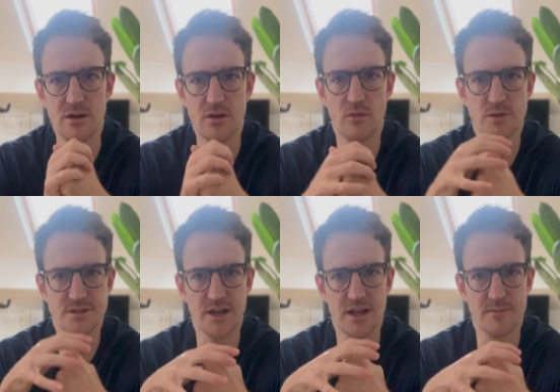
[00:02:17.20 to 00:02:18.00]
almost
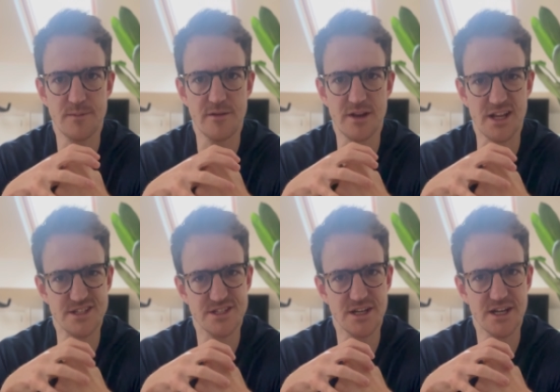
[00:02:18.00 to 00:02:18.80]
like a bit of like a
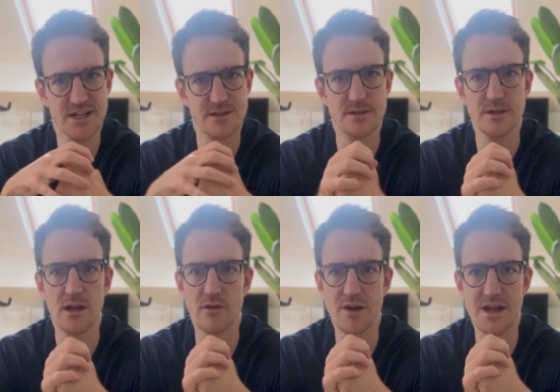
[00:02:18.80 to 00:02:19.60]
sucker
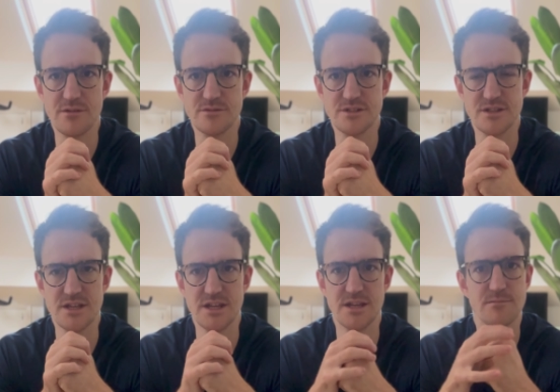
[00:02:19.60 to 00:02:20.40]
around
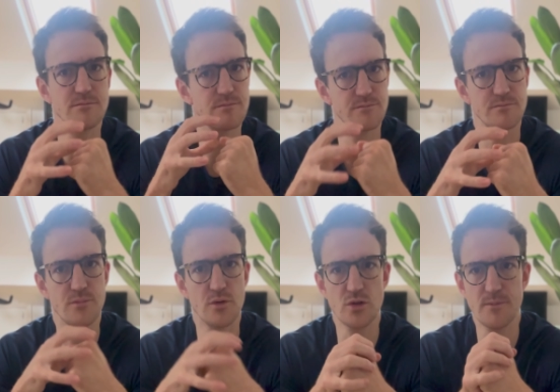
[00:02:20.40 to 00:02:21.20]
the
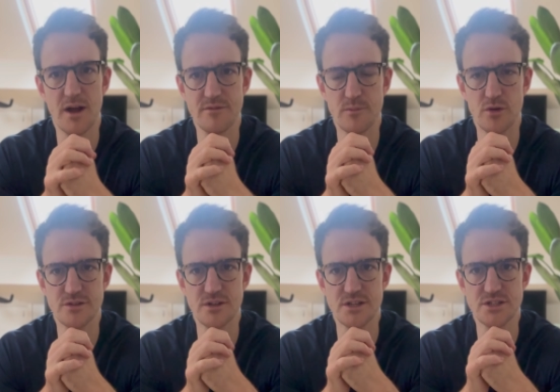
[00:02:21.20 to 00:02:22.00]
ball part of the ball and
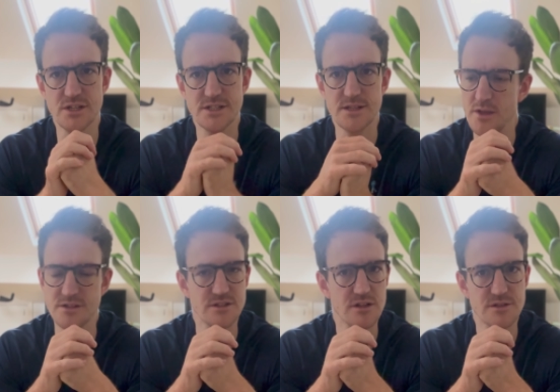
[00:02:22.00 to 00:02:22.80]
socket joint.
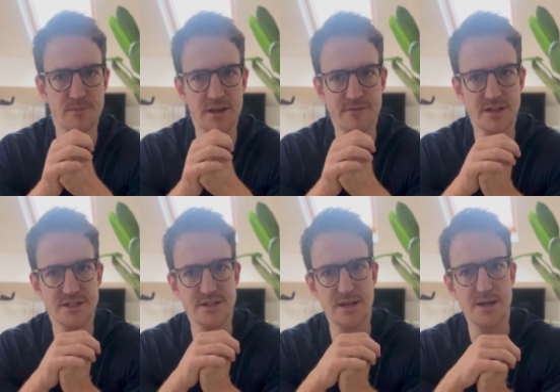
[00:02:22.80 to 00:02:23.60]
There's lots of
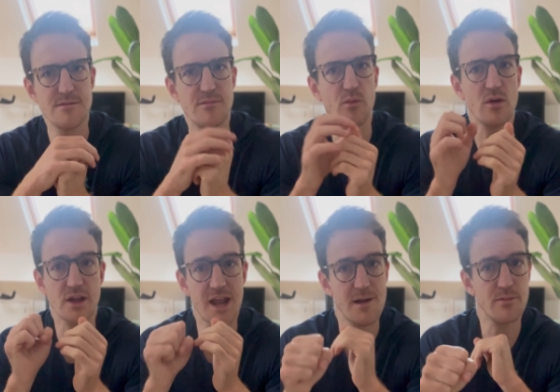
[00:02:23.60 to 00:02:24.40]
benefits. But what can
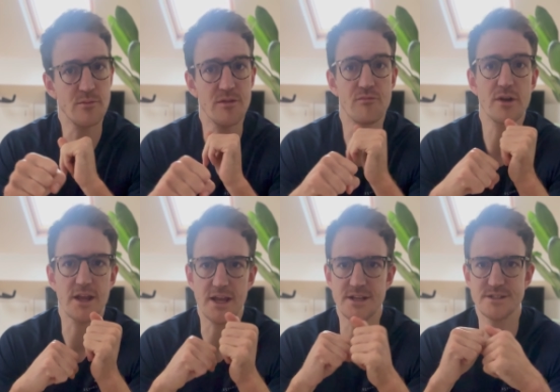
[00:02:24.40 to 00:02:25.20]
happen with
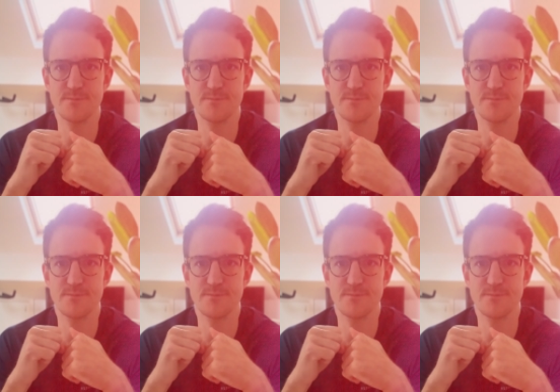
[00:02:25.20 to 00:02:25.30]
running is